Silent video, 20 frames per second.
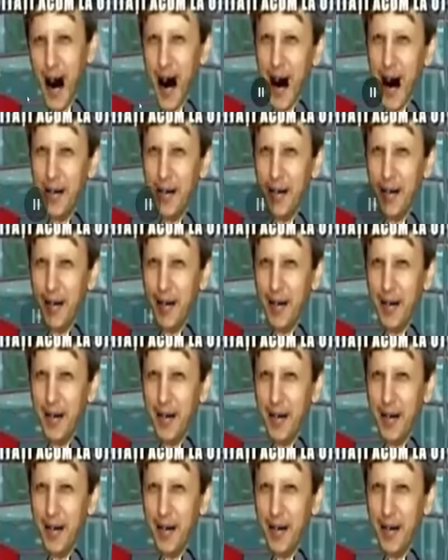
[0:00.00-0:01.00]

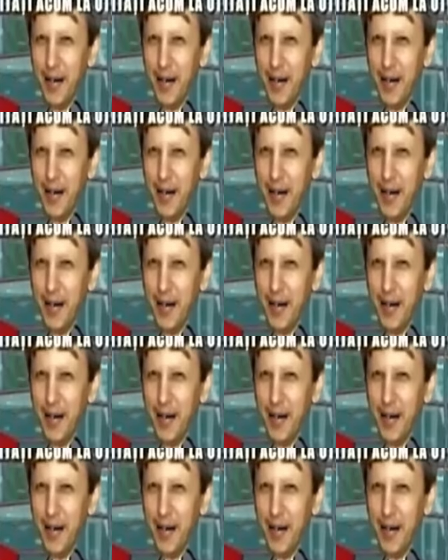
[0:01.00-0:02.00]

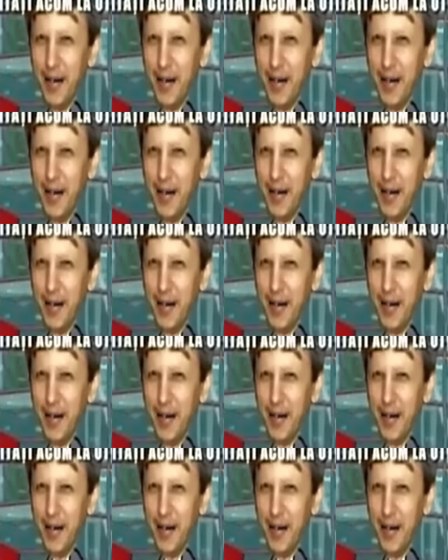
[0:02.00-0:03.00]

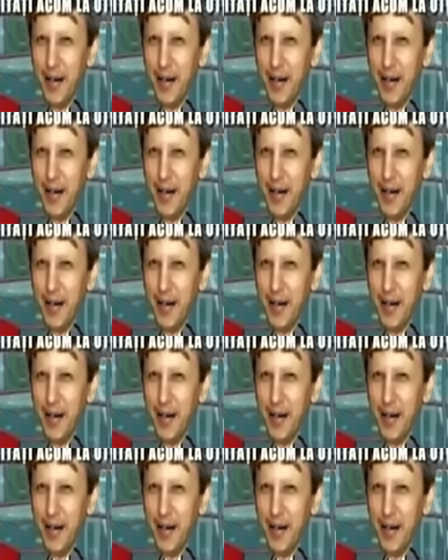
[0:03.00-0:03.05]
(not speaking)